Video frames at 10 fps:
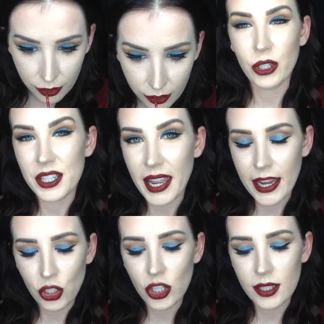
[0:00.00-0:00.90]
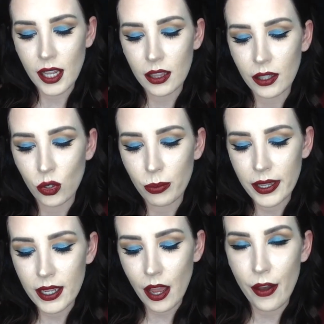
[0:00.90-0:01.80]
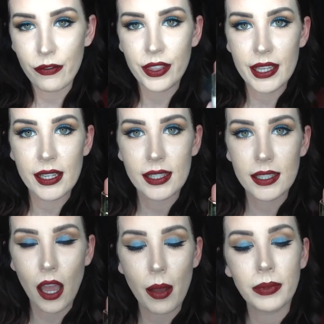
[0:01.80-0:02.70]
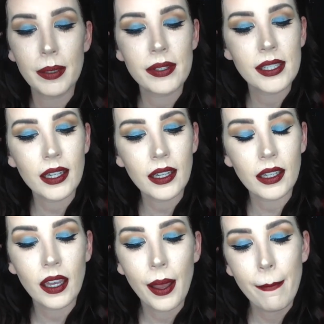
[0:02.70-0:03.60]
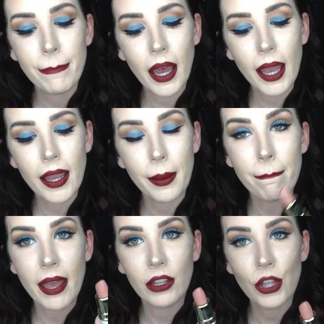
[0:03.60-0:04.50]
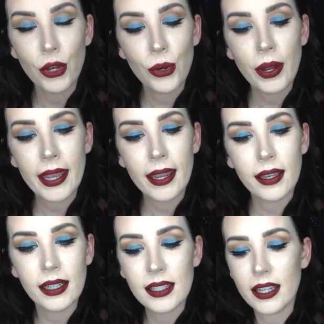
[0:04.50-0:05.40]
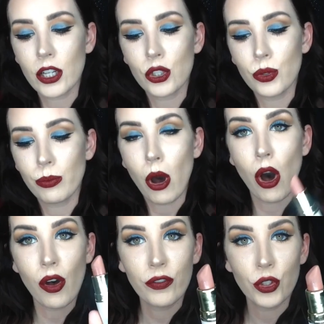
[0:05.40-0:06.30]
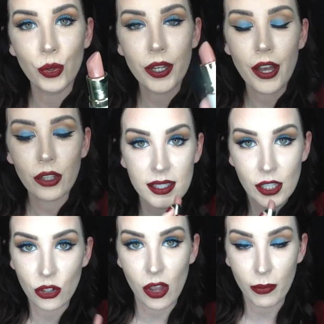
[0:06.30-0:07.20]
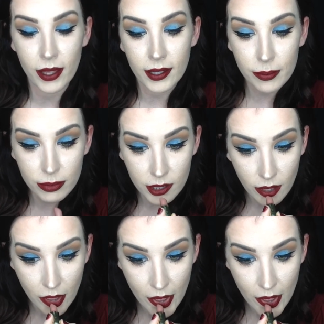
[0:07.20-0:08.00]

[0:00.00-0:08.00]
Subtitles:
I'm going to take just a little bit of this lipstick by Mellow, and it's like a mauve nude color, center of my lips.